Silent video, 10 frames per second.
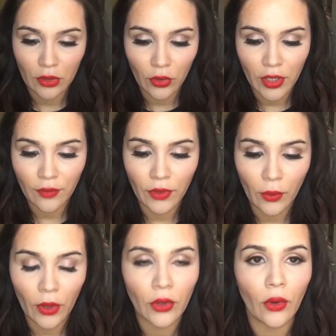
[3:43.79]
It'll give
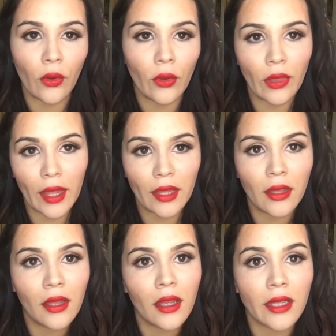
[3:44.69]
you a goal, like
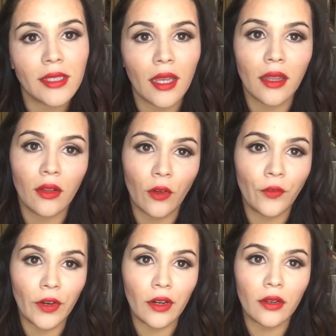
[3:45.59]
a daily goal
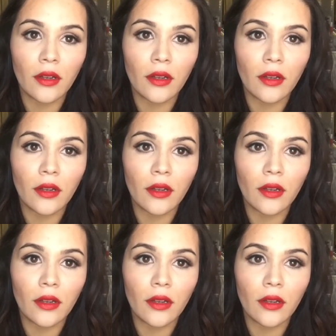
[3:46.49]
for